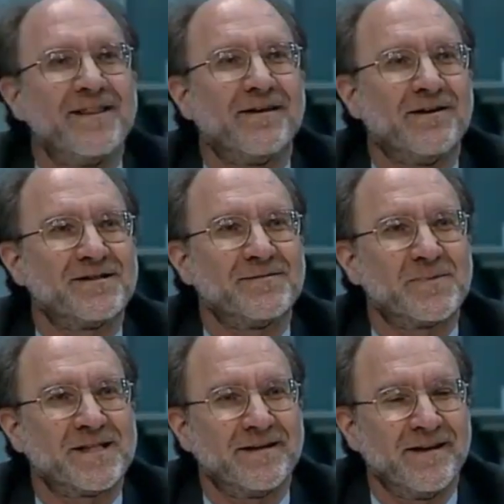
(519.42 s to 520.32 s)
there are some
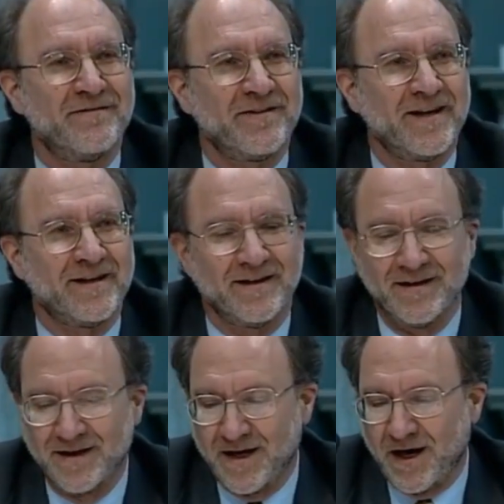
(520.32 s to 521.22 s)
significant
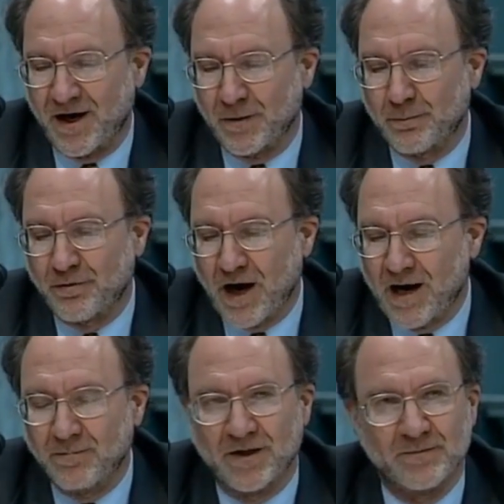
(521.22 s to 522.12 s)

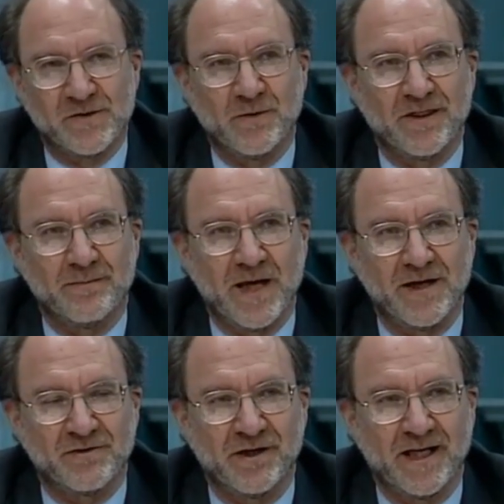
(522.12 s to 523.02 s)
problems with the
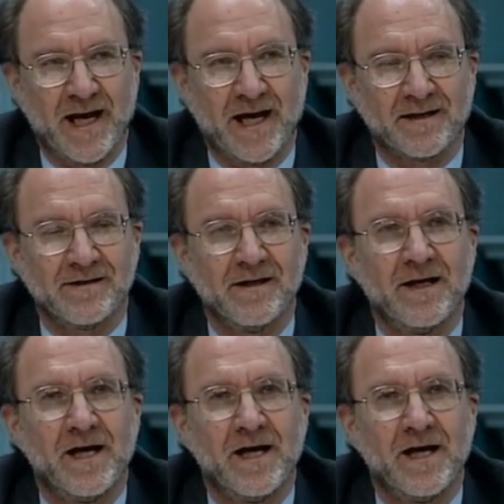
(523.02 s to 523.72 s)
Patriot Act.